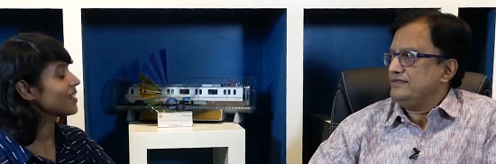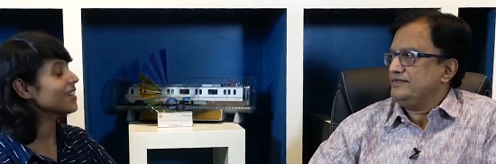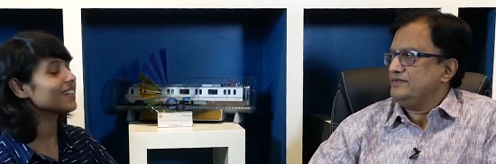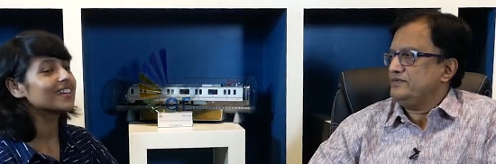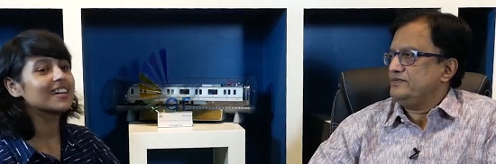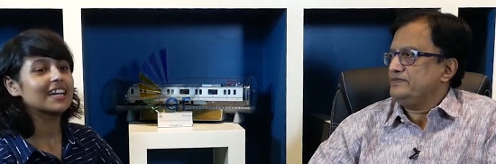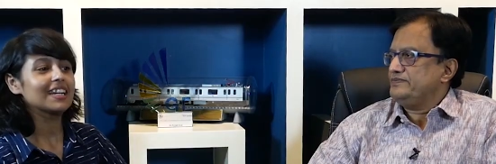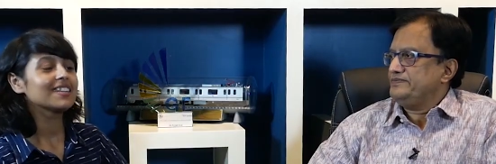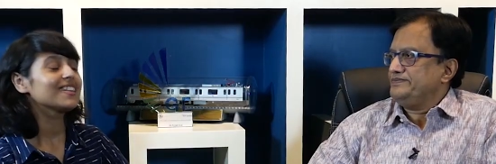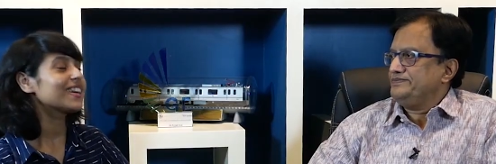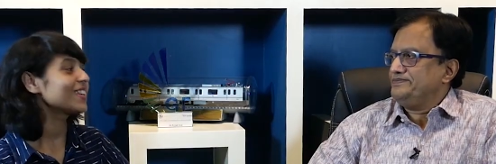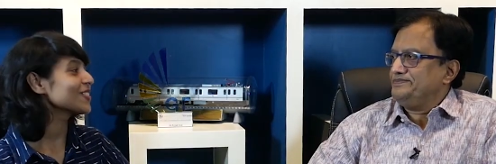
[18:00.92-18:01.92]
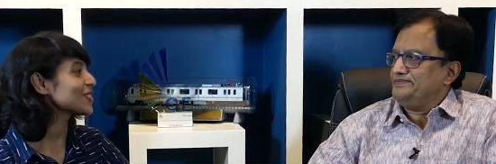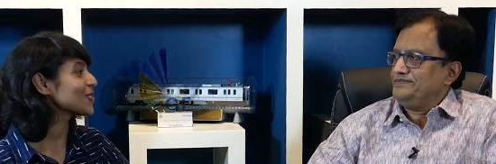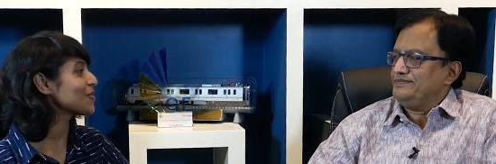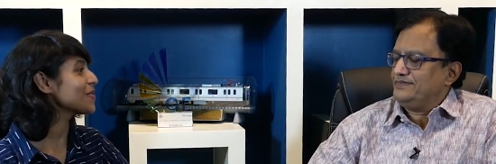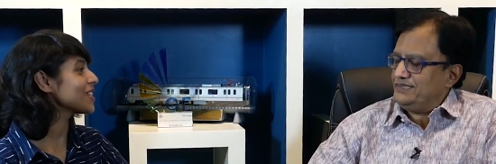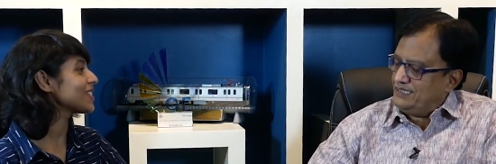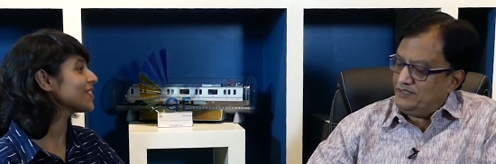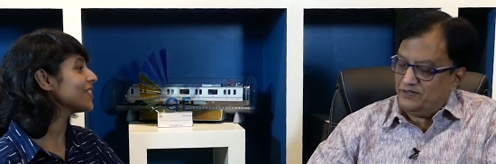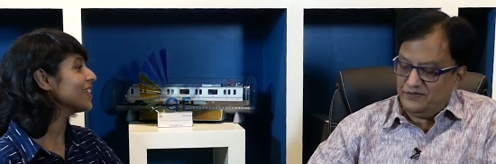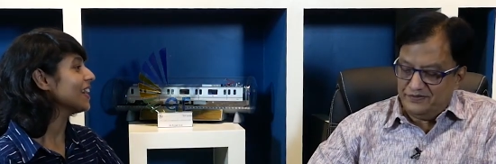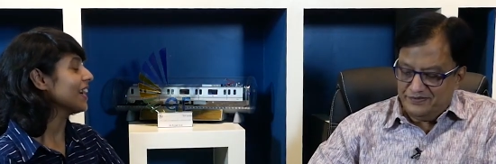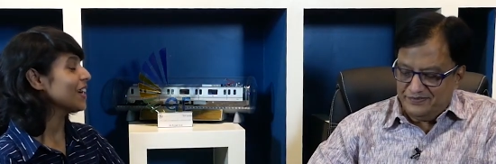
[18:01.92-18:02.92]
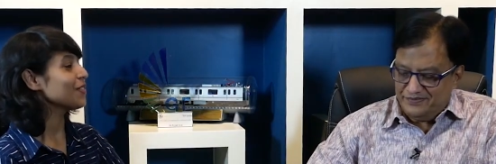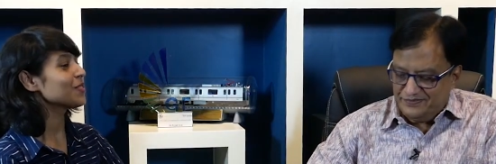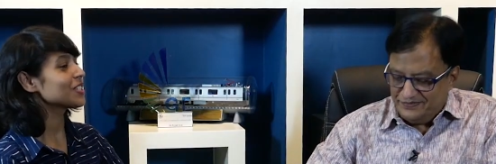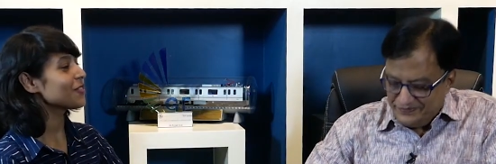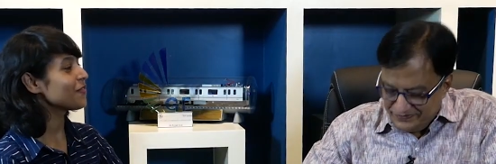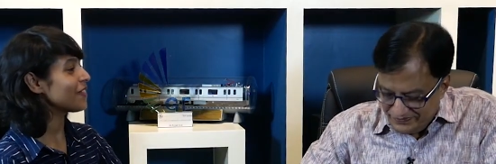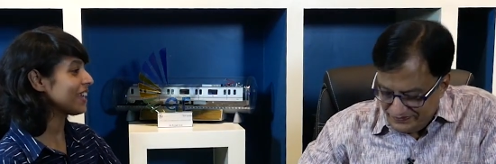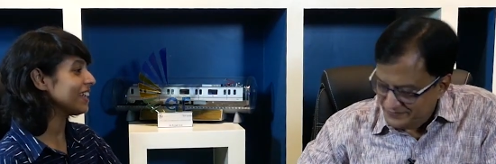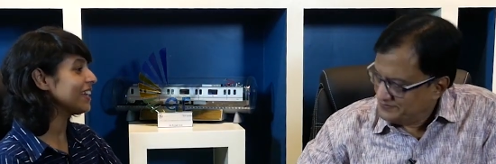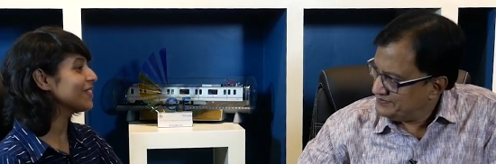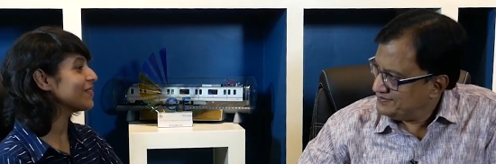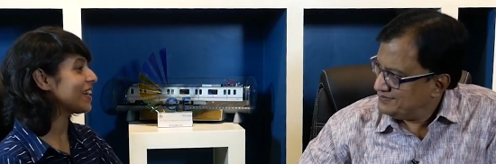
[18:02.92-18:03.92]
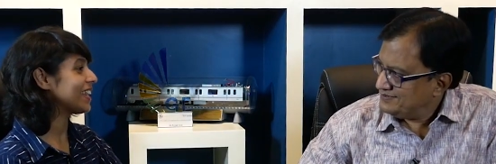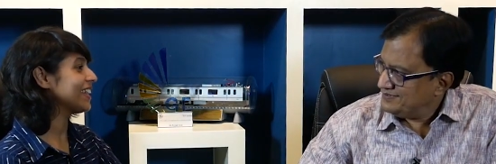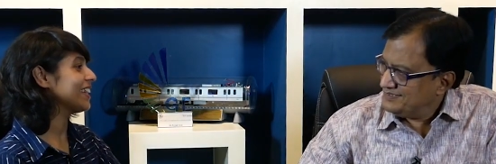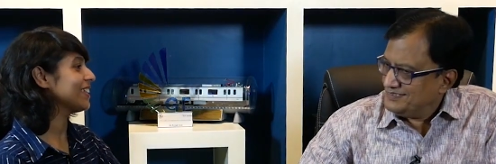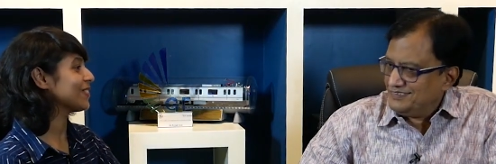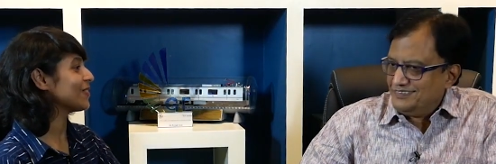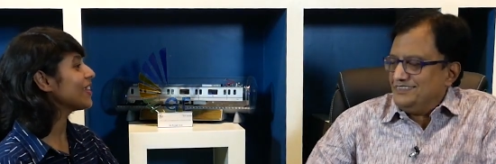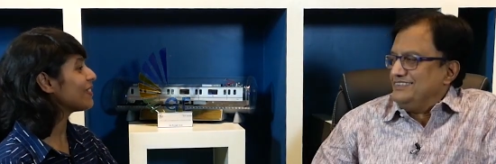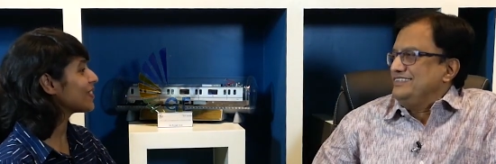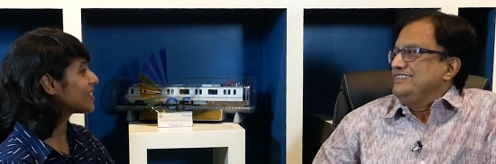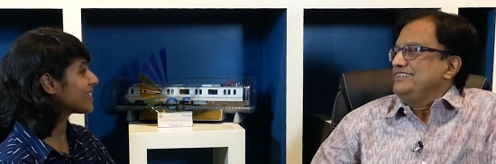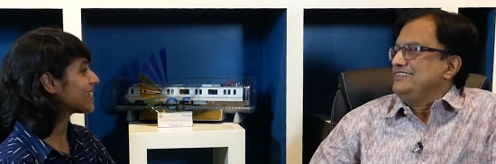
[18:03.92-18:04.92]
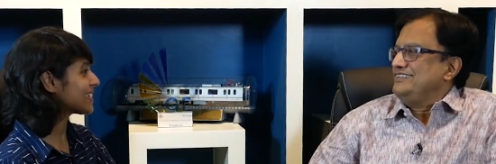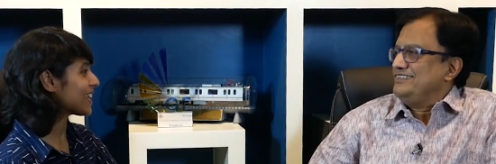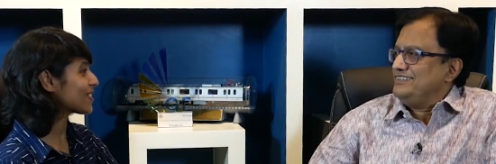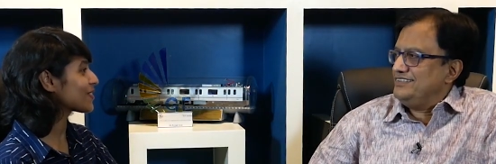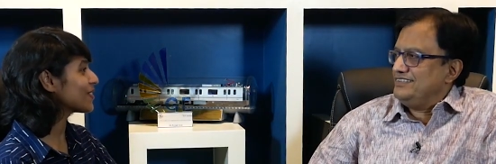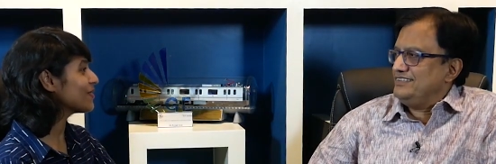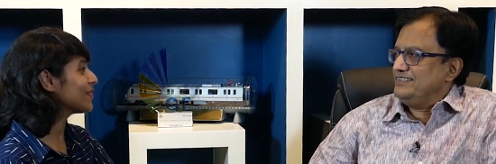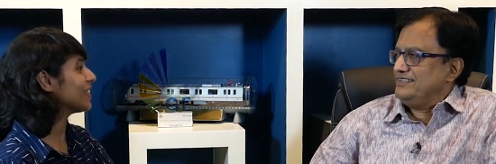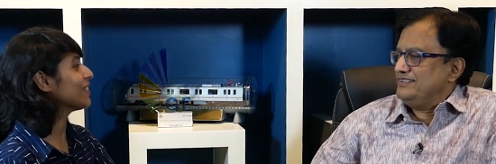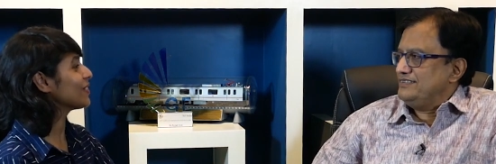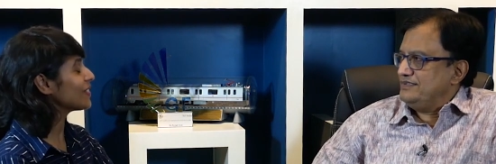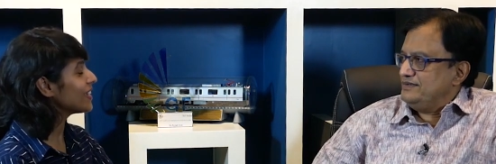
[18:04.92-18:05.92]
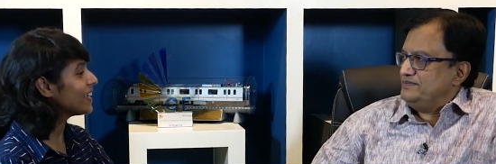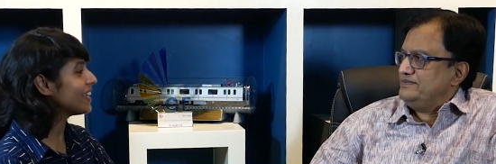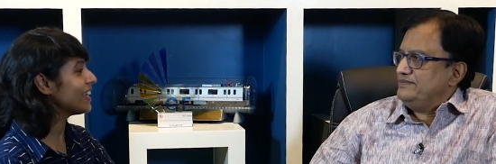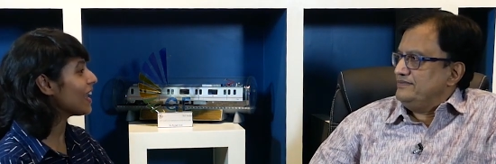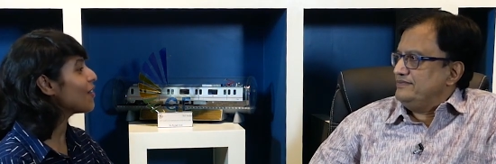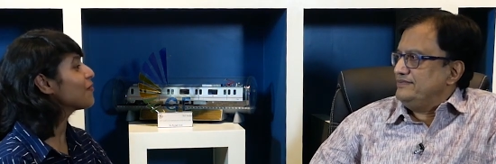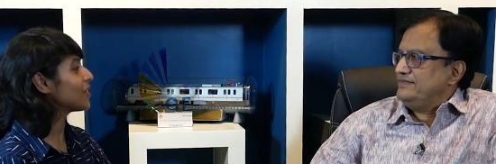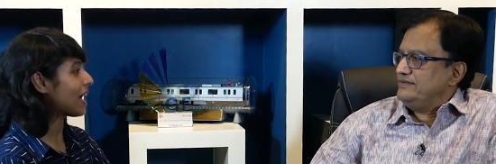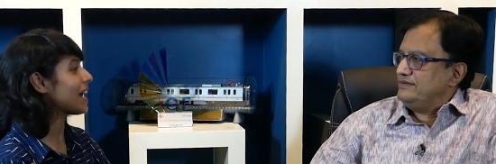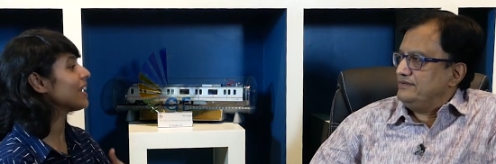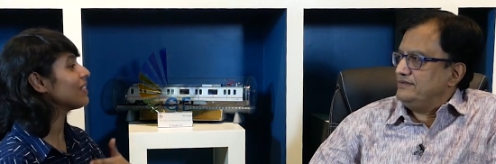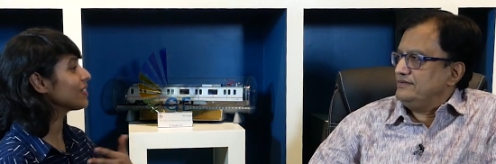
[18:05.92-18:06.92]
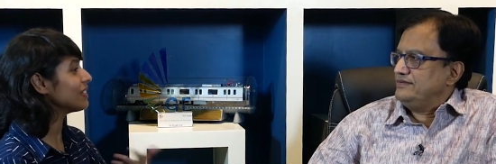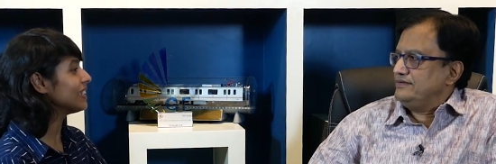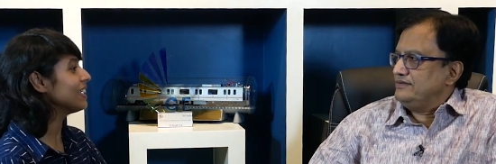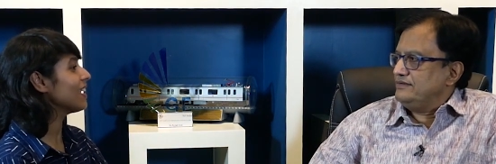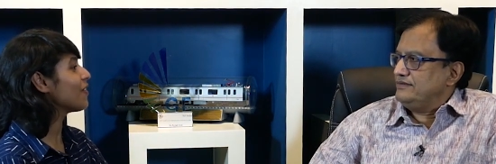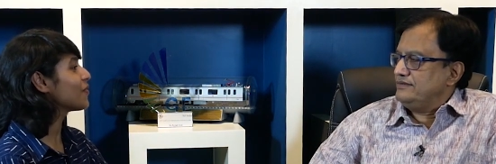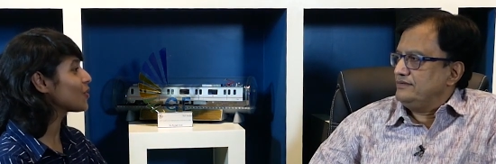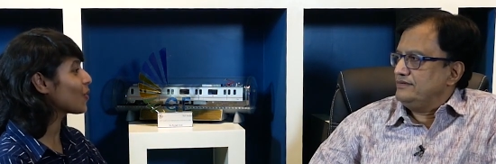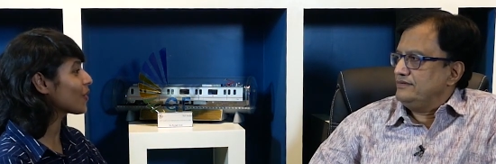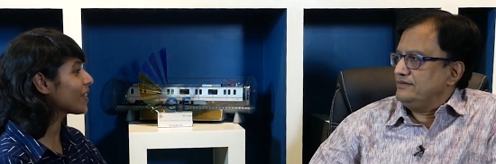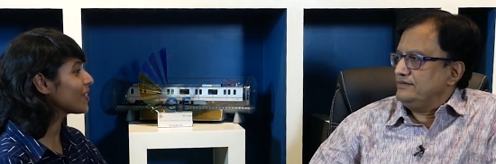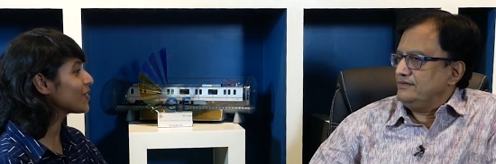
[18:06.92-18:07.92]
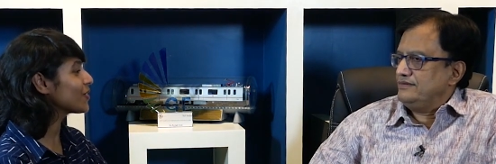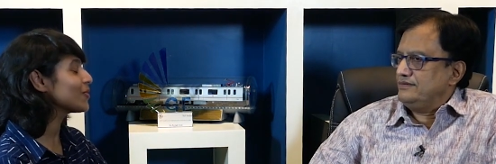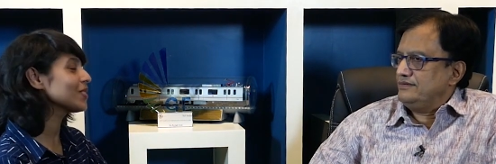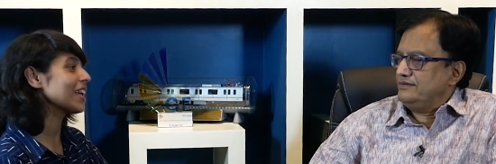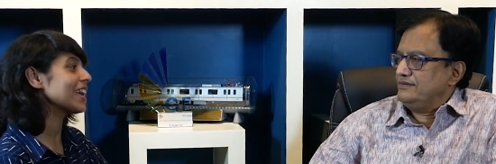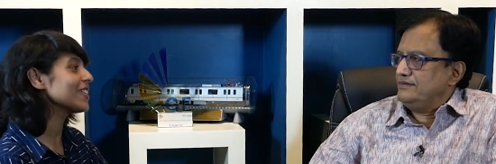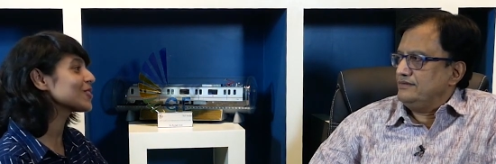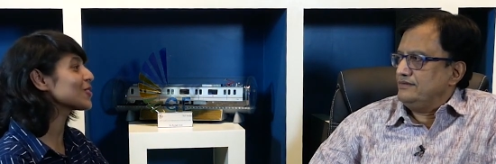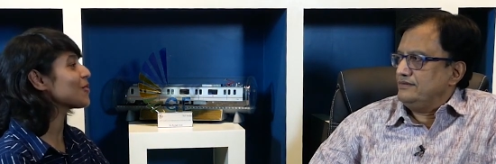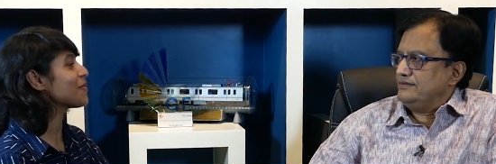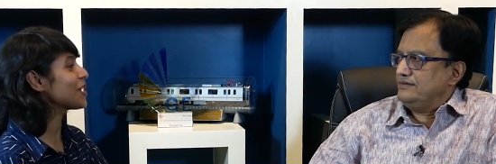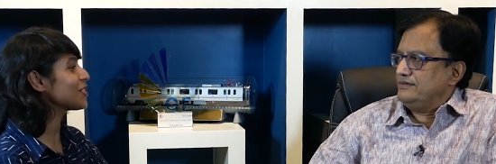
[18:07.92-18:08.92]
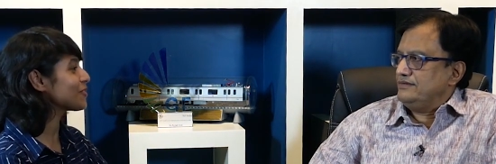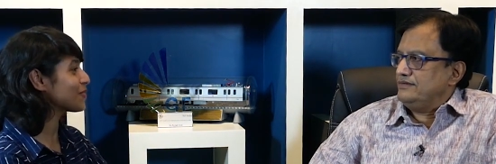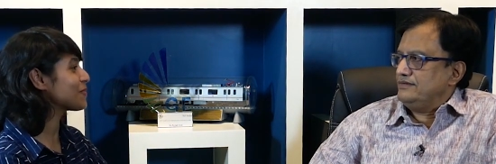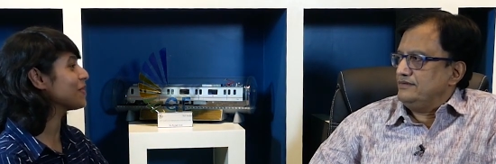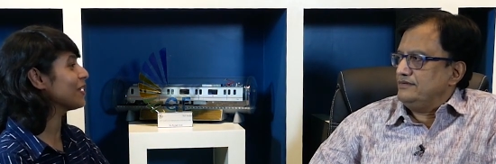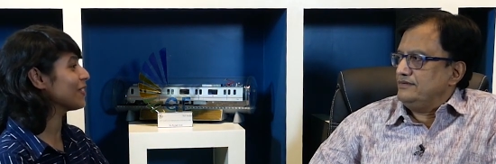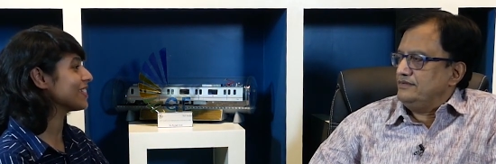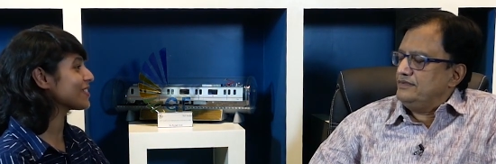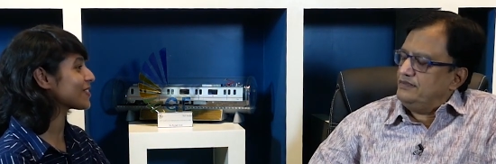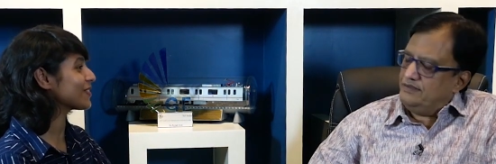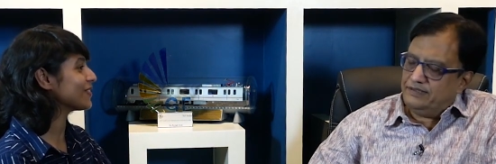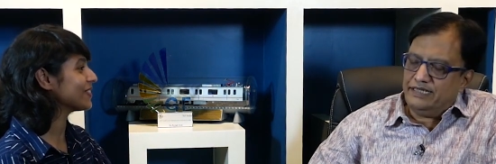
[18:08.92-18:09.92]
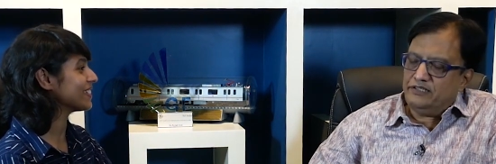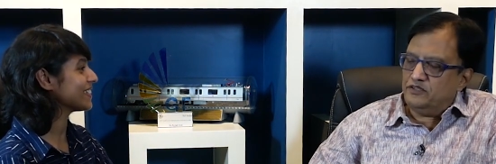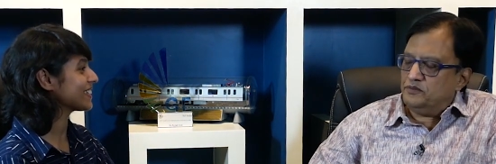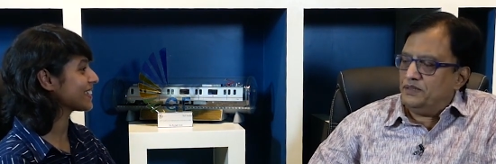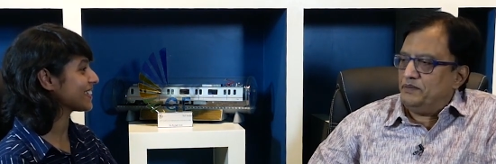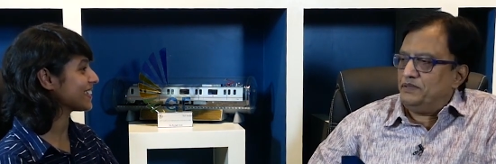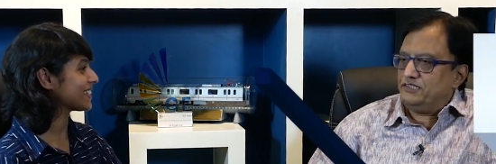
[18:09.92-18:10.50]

Speaker 1: Yeah. Thank you so much, Thank sir. You. It was a very, very, you know, enriching session. We really loved, I really loved talking to you. Thank you so much for being on the show.
Speaker 2: Thank you. My